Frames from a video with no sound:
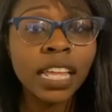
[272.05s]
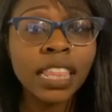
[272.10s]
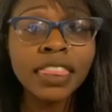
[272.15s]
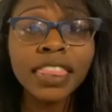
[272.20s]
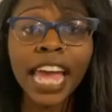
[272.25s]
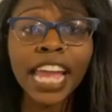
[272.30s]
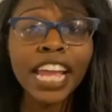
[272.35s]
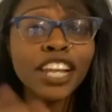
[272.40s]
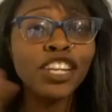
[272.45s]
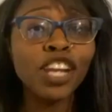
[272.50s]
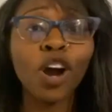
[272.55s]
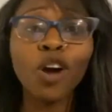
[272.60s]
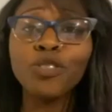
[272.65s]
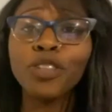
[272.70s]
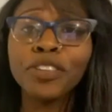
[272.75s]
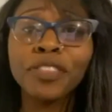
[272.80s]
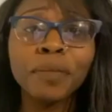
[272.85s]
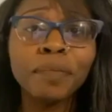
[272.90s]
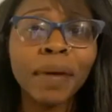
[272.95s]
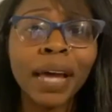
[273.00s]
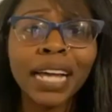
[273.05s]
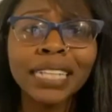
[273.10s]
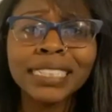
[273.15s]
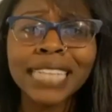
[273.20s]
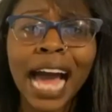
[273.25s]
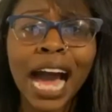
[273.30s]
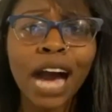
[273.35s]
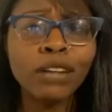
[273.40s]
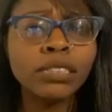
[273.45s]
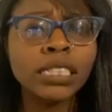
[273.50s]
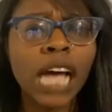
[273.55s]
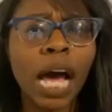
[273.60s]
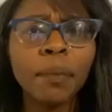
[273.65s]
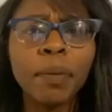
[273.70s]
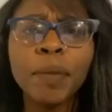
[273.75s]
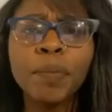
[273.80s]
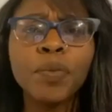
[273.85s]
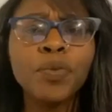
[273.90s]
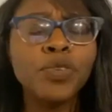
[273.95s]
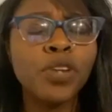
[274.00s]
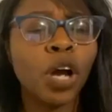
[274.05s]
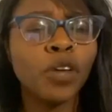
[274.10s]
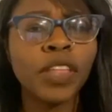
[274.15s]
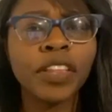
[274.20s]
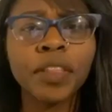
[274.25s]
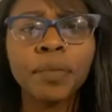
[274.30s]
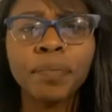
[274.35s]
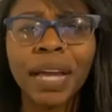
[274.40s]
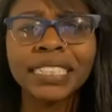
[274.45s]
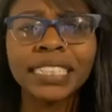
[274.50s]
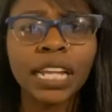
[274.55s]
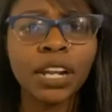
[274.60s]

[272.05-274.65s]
They know they're the best. Outside people know they're the best.